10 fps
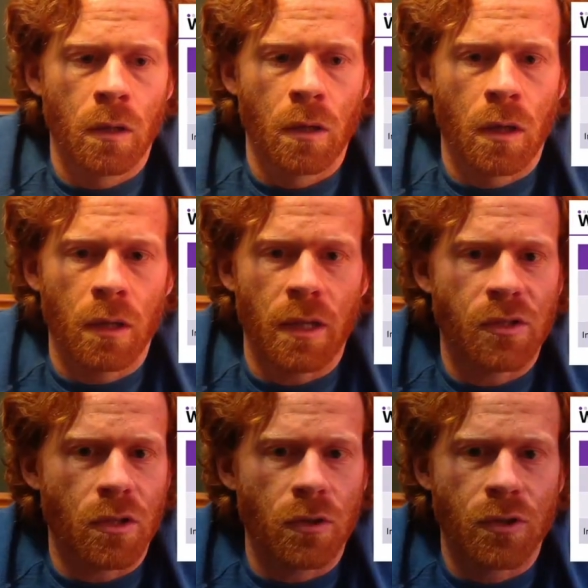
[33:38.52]
unless
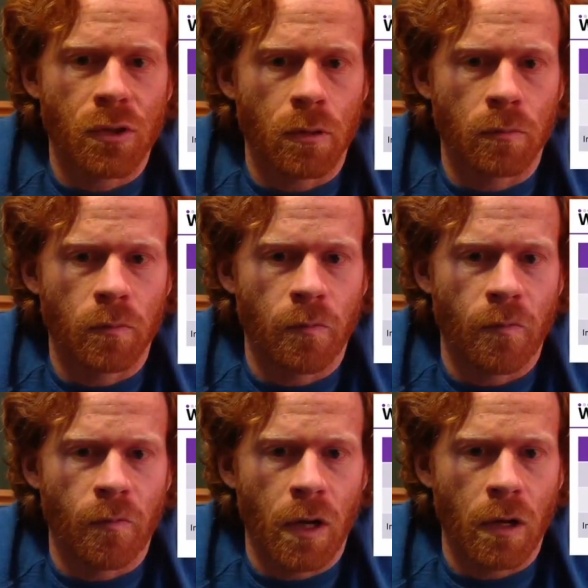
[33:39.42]
there's some
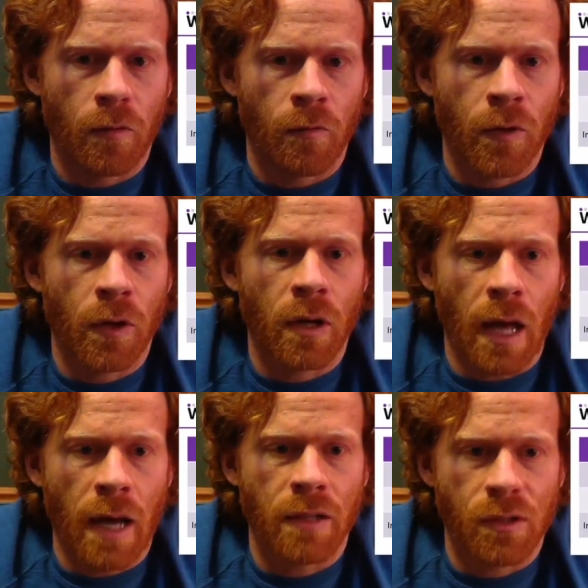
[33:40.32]
very
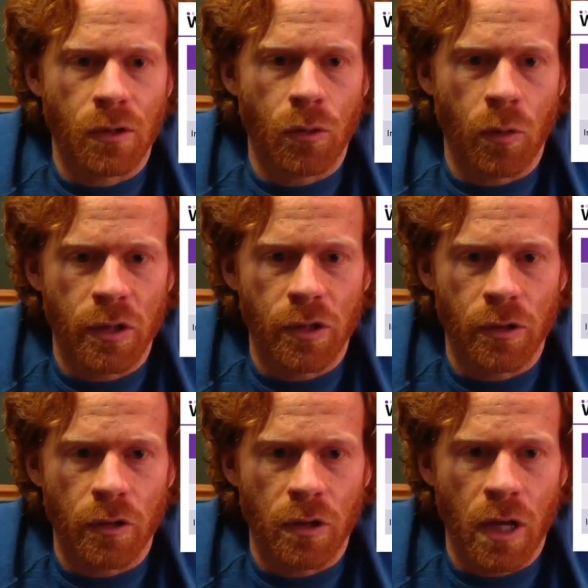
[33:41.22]
odd situation,
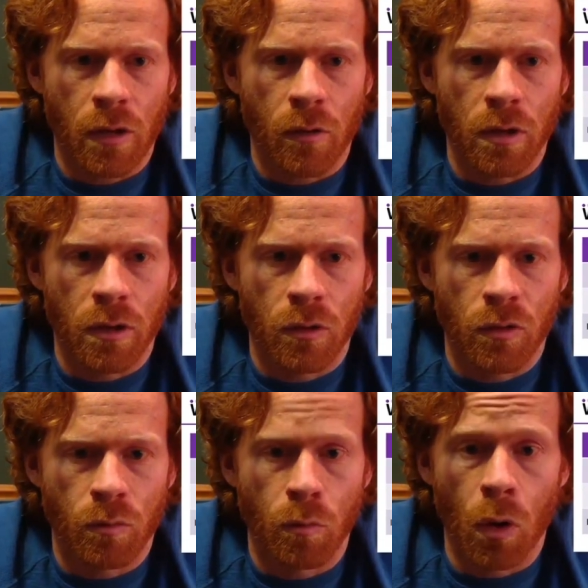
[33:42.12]
you're not going to
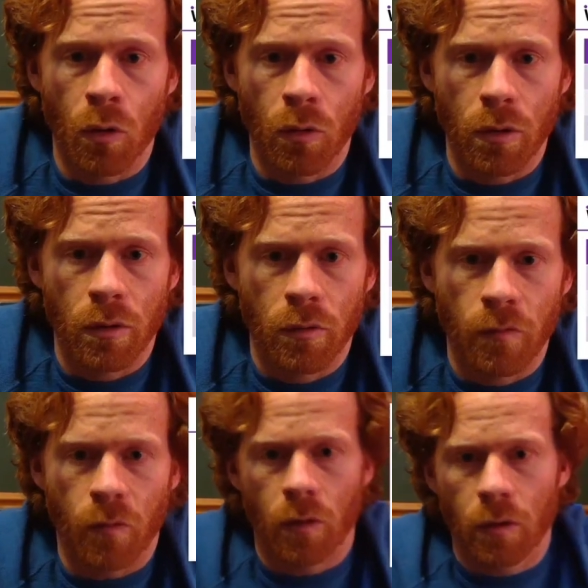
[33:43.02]
use mode
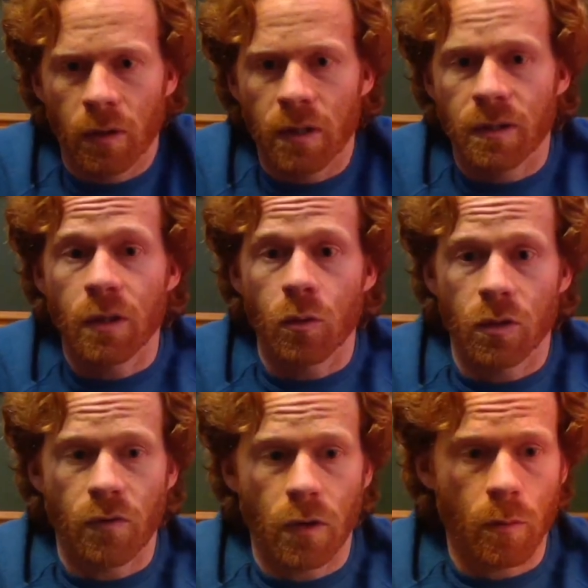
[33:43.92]
for continuous
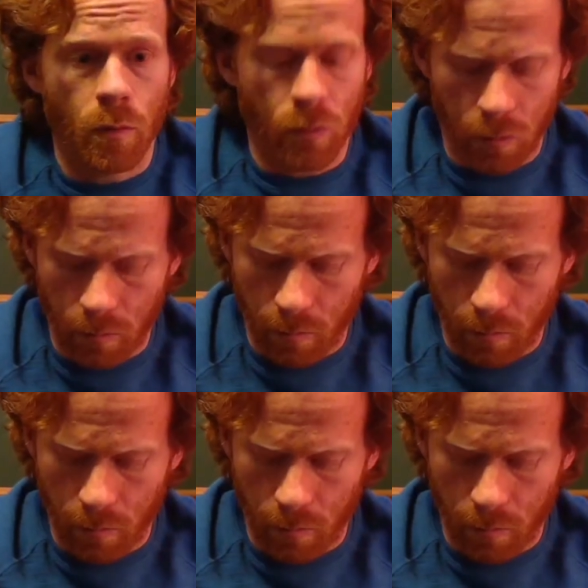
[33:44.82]
variables.